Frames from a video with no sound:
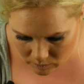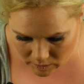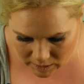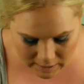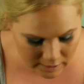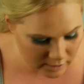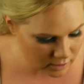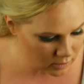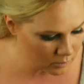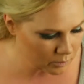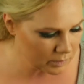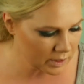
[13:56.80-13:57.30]

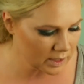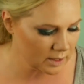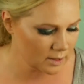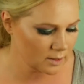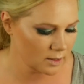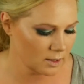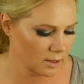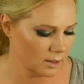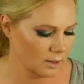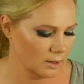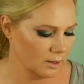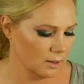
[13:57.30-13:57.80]
little bit.
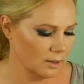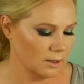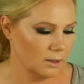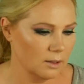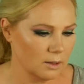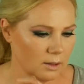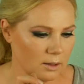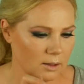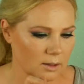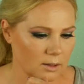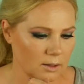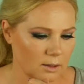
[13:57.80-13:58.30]

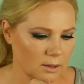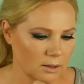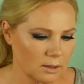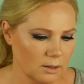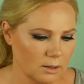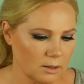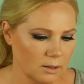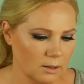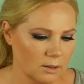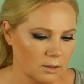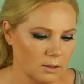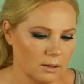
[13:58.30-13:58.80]

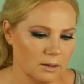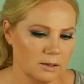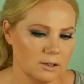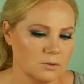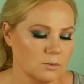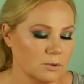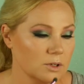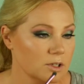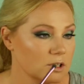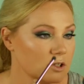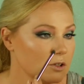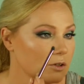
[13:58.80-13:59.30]
This
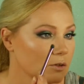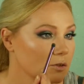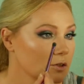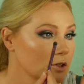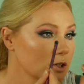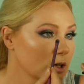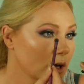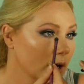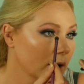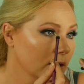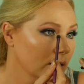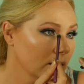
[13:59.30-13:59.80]
one is so
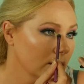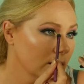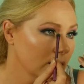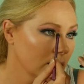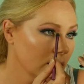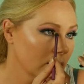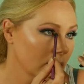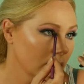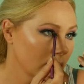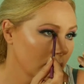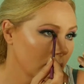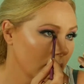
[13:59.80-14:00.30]
shiny,
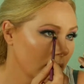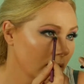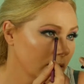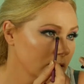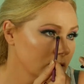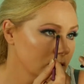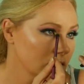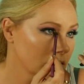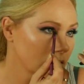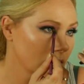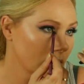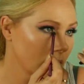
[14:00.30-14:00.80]

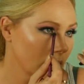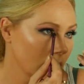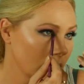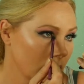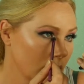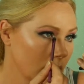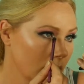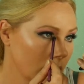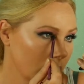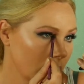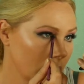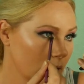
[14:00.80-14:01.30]
extra
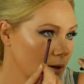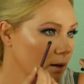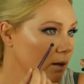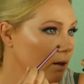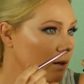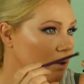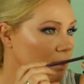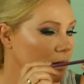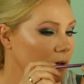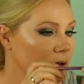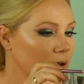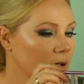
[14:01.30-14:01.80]

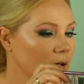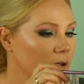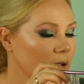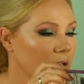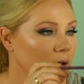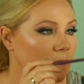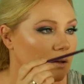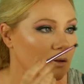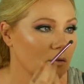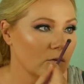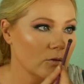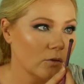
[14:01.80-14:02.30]

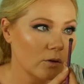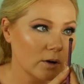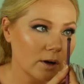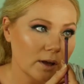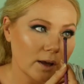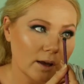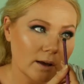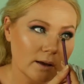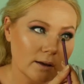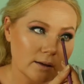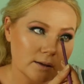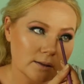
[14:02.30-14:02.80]
for the
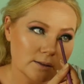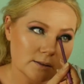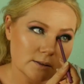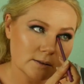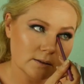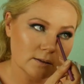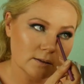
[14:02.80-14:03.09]
eyes.